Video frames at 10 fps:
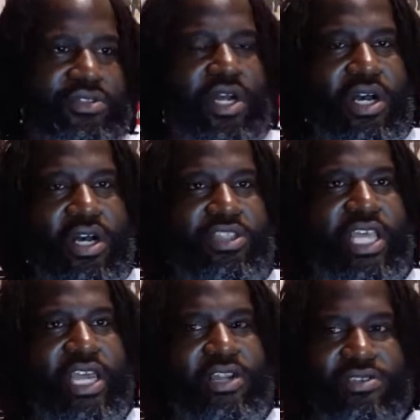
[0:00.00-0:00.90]

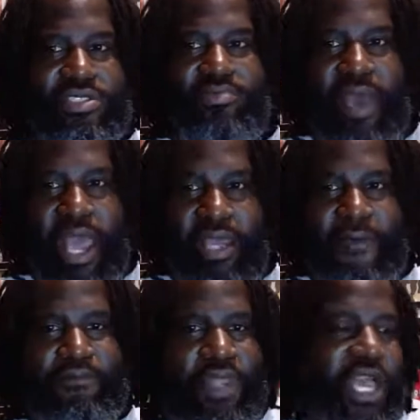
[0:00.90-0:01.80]
Thanos is back.
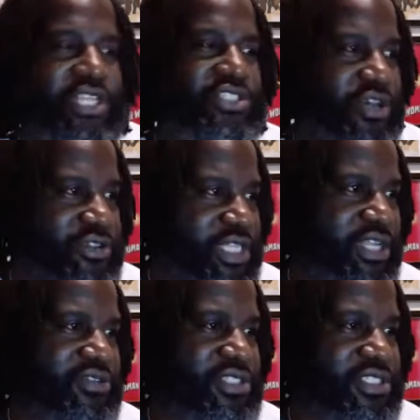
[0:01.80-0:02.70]
As you know,
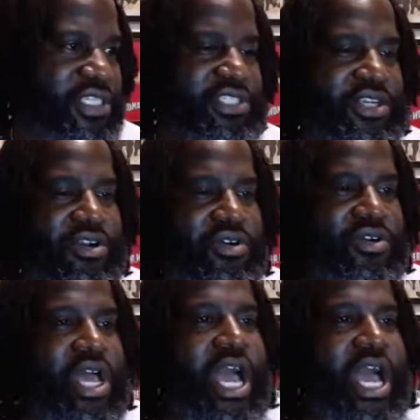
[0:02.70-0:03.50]
Thanos is the Eternal.